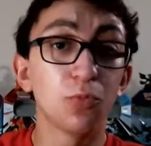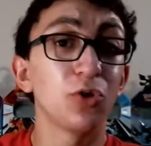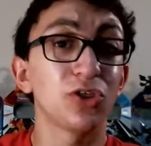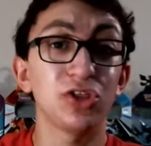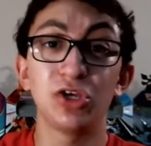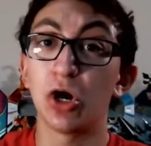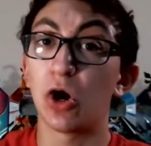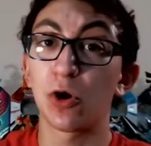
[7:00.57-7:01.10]
up with
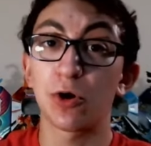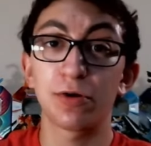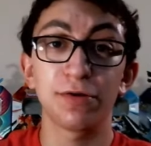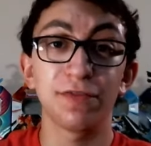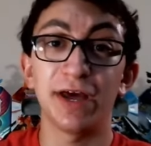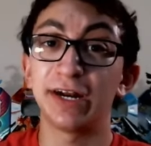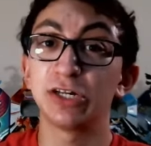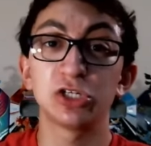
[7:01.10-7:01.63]
Yarn,
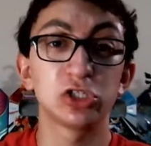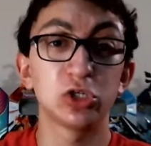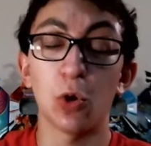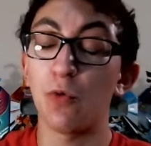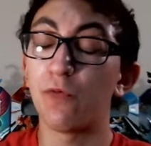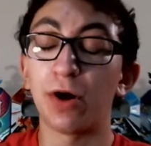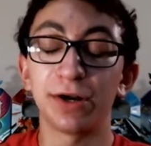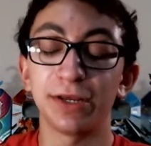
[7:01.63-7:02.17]
that is so
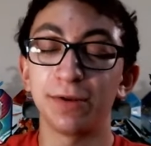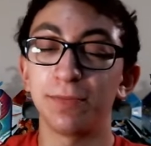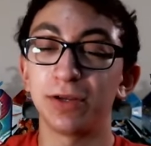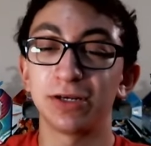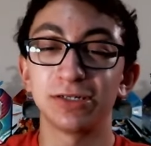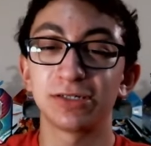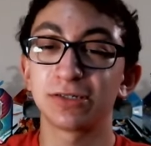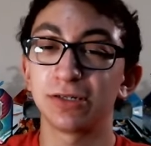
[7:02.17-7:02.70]
funny because,